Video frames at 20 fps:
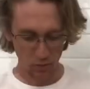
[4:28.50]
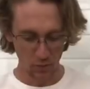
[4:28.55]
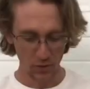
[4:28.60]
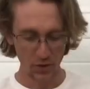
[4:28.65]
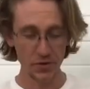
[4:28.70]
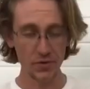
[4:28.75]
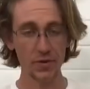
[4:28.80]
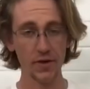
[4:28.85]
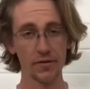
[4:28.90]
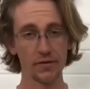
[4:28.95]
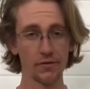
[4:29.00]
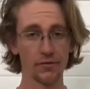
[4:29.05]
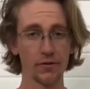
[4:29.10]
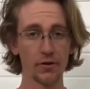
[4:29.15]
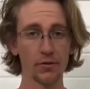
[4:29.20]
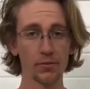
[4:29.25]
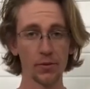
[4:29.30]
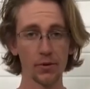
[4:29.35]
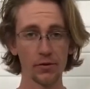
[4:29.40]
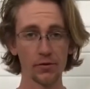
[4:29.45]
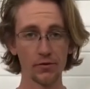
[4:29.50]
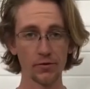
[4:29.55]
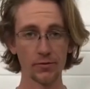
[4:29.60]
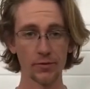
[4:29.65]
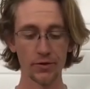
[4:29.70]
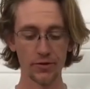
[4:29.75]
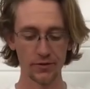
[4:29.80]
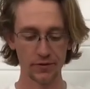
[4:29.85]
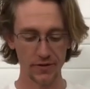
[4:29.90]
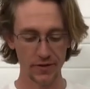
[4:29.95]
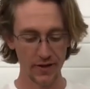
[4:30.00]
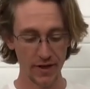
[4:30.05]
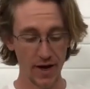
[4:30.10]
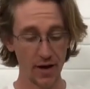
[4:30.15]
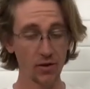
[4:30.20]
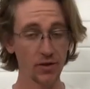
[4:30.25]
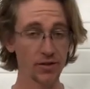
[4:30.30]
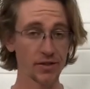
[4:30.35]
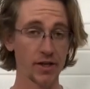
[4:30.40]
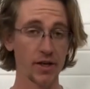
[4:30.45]
Once we have the float bowl removed,
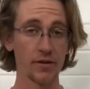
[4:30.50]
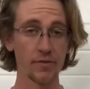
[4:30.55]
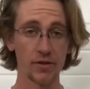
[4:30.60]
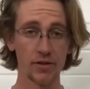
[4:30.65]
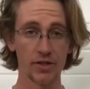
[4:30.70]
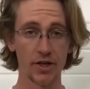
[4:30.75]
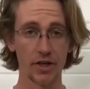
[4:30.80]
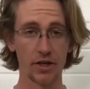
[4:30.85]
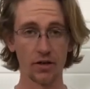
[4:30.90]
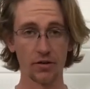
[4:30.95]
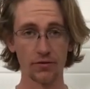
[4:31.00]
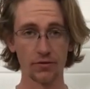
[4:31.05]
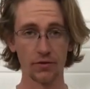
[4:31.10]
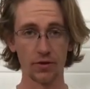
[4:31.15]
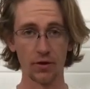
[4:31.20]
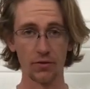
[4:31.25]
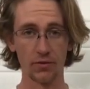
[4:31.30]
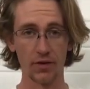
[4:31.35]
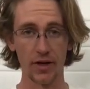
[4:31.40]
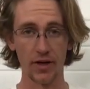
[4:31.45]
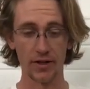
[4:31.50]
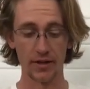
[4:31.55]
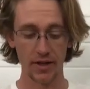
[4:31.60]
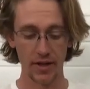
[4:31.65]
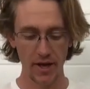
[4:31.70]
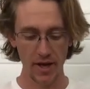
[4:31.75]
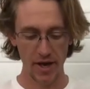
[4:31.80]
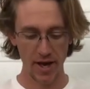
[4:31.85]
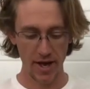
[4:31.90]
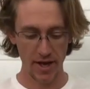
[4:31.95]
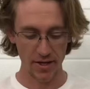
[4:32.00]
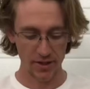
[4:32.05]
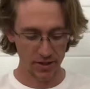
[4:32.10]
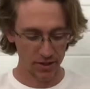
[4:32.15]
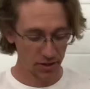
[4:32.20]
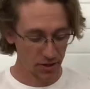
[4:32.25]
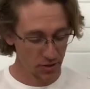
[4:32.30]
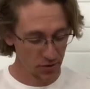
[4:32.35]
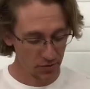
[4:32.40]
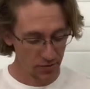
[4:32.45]
now it's time to check our float height. And
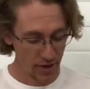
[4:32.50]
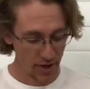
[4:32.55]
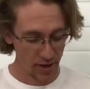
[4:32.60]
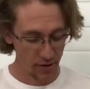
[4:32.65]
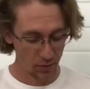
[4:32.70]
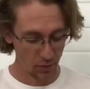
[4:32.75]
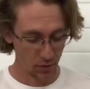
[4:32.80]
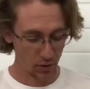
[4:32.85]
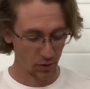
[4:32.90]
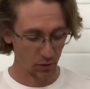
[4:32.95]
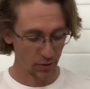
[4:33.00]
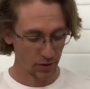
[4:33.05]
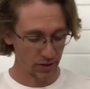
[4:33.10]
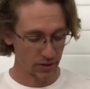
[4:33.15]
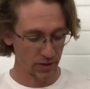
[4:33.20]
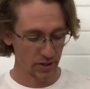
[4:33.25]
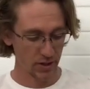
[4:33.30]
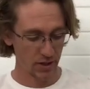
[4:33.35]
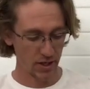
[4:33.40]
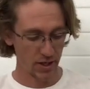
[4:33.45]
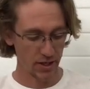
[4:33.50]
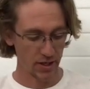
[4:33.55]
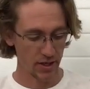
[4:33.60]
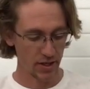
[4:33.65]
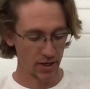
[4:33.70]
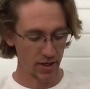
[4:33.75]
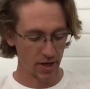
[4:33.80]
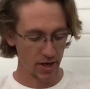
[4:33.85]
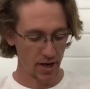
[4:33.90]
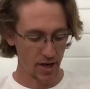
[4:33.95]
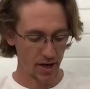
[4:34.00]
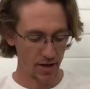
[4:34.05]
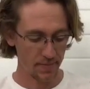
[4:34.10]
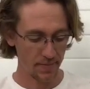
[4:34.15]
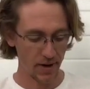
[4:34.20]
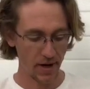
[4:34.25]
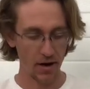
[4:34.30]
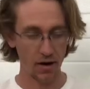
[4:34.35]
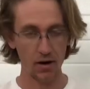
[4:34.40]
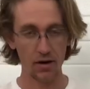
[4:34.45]
to do that, we're going to need a
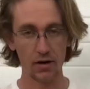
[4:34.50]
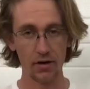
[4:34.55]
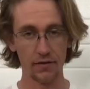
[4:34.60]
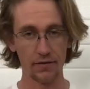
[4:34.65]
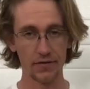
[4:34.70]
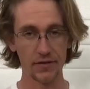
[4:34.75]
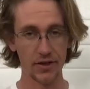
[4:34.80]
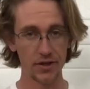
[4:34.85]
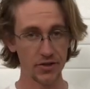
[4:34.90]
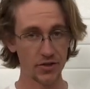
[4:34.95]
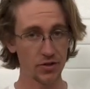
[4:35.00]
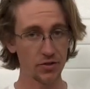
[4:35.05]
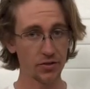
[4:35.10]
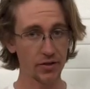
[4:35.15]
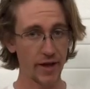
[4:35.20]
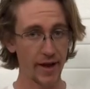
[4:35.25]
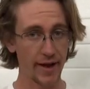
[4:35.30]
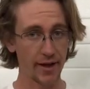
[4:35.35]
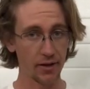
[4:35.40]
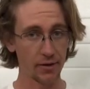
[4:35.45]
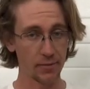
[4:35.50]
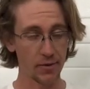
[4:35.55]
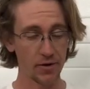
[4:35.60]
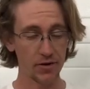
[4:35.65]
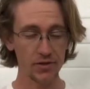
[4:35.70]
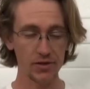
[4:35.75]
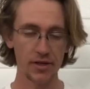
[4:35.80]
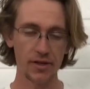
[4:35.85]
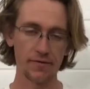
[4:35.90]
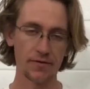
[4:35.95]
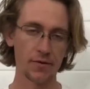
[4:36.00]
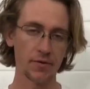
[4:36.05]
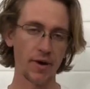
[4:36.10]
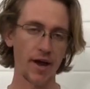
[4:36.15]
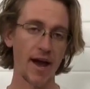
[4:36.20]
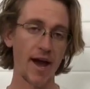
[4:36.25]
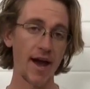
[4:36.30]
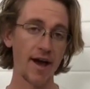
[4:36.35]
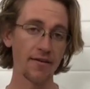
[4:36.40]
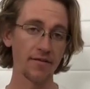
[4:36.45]
pair of digital calipers. If you
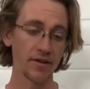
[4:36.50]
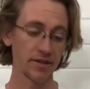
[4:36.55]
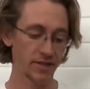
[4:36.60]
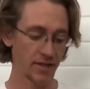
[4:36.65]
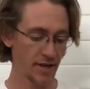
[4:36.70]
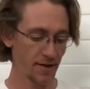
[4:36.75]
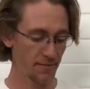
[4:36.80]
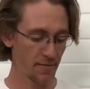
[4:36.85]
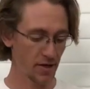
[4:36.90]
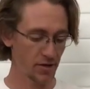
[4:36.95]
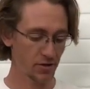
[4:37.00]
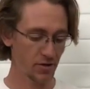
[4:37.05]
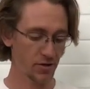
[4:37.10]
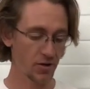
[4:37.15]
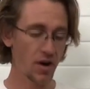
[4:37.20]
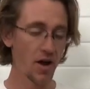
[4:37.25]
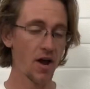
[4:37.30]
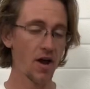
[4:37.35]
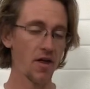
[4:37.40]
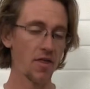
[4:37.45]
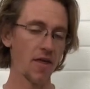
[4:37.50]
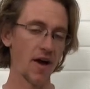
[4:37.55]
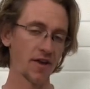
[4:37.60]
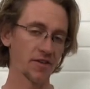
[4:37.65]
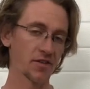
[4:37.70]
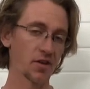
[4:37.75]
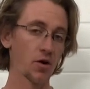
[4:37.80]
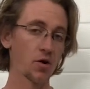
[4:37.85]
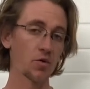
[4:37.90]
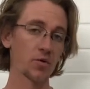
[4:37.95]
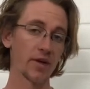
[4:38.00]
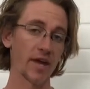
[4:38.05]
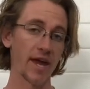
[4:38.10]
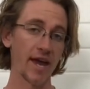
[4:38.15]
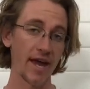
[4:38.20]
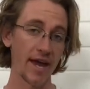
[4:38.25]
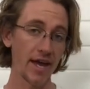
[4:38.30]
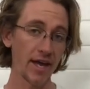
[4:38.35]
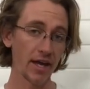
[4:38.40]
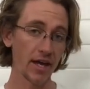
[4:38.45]
have a tape measure, that's
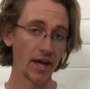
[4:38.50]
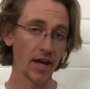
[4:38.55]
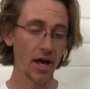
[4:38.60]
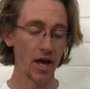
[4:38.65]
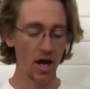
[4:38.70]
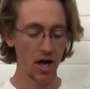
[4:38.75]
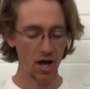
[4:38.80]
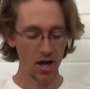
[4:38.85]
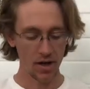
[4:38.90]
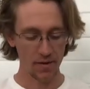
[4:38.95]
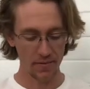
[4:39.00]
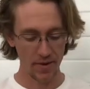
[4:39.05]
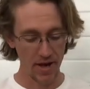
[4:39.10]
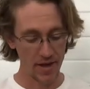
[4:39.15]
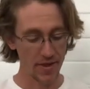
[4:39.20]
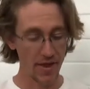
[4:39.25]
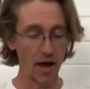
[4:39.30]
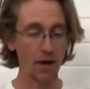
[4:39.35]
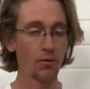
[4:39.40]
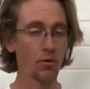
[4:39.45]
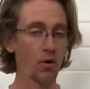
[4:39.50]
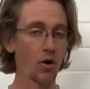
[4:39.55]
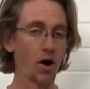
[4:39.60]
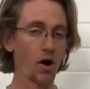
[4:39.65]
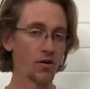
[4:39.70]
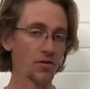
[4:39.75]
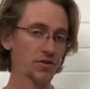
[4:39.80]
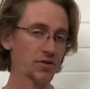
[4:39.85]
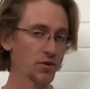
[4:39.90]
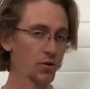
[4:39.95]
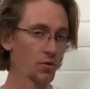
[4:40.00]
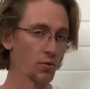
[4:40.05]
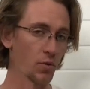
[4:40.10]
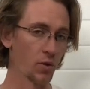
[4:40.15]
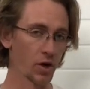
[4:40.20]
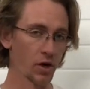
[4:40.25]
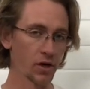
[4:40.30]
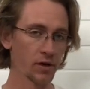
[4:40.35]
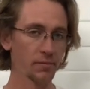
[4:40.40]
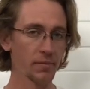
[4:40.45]
okay. And that will also
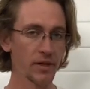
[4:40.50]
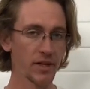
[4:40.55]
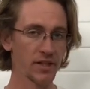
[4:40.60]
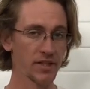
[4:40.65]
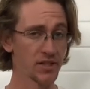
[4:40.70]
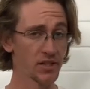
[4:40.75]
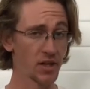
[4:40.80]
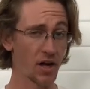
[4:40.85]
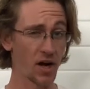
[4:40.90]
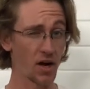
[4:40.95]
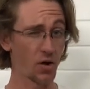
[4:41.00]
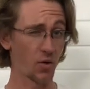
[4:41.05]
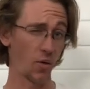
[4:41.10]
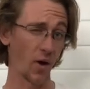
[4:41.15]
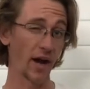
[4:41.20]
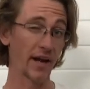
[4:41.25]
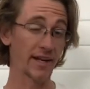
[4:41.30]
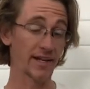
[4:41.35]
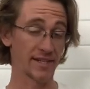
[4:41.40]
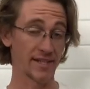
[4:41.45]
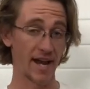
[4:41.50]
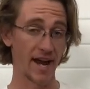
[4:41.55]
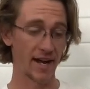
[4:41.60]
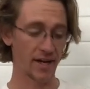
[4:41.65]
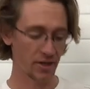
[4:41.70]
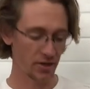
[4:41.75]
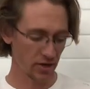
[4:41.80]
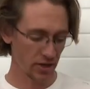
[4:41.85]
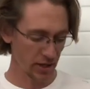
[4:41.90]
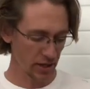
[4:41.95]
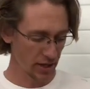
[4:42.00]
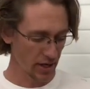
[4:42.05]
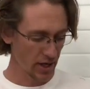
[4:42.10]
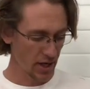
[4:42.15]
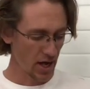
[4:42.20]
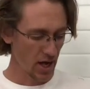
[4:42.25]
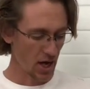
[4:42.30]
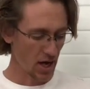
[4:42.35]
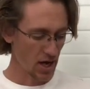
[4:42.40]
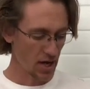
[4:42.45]
work, but it's not quite as accurate.
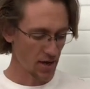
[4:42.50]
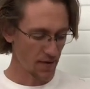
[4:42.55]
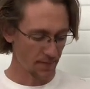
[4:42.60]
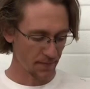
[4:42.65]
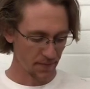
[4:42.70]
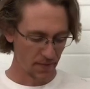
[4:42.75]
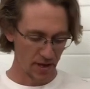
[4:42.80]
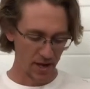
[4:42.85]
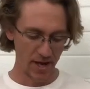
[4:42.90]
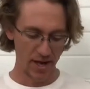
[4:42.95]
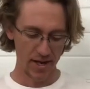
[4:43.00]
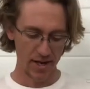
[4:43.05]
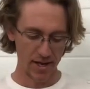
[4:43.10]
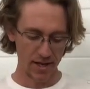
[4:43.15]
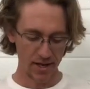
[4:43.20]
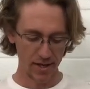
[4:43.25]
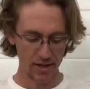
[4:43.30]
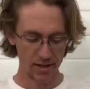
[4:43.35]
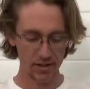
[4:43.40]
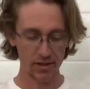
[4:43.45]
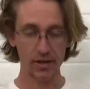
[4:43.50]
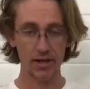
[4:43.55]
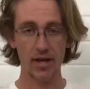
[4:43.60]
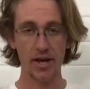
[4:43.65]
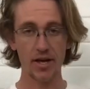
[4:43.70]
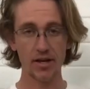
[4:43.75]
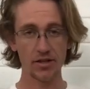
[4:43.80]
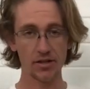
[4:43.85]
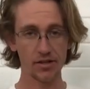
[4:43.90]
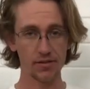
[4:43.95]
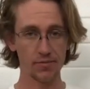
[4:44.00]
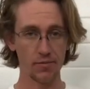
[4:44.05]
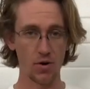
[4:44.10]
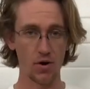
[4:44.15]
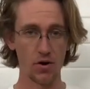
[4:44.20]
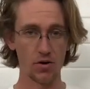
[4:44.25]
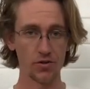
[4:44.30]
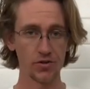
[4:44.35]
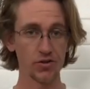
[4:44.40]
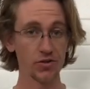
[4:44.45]
And a
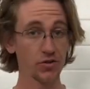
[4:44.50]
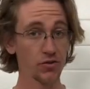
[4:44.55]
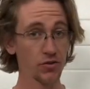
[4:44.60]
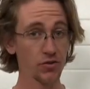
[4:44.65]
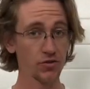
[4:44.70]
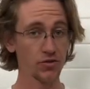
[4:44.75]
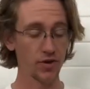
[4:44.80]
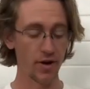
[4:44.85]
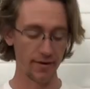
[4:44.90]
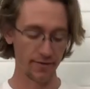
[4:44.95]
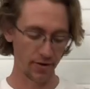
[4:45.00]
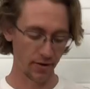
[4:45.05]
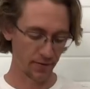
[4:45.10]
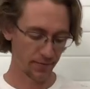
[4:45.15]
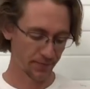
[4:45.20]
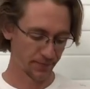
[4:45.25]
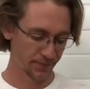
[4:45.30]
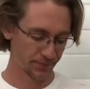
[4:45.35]
small screwdriver.